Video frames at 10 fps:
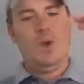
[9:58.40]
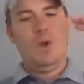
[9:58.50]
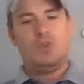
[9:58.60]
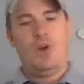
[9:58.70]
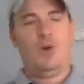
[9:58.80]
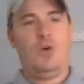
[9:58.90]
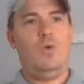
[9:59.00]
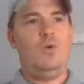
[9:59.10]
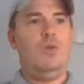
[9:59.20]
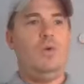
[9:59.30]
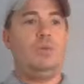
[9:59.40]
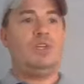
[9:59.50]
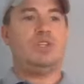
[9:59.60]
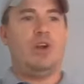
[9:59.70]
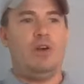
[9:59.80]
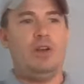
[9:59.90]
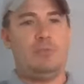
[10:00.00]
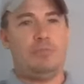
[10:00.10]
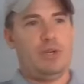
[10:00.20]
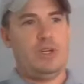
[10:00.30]
So when we started to
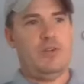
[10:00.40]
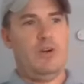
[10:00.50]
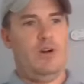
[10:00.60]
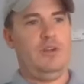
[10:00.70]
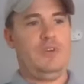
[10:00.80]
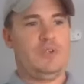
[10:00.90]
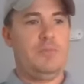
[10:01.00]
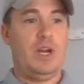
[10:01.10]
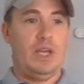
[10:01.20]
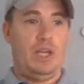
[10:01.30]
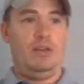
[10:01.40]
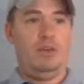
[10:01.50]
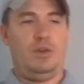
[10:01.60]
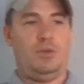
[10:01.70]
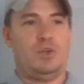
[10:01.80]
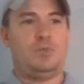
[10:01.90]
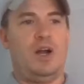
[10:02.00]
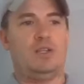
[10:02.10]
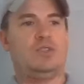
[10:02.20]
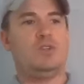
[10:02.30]
print all of this money in
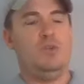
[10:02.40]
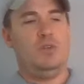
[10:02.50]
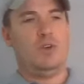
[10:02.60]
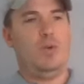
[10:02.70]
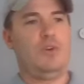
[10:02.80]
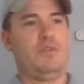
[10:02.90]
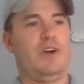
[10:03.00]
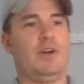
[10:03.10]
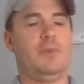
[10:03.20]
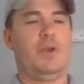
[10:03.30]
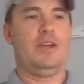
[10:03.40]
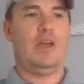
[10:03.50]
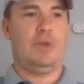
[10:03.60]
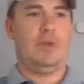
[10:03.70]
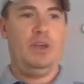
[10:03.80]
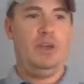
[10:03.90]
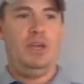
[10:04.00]
response to the coronavirus pandemic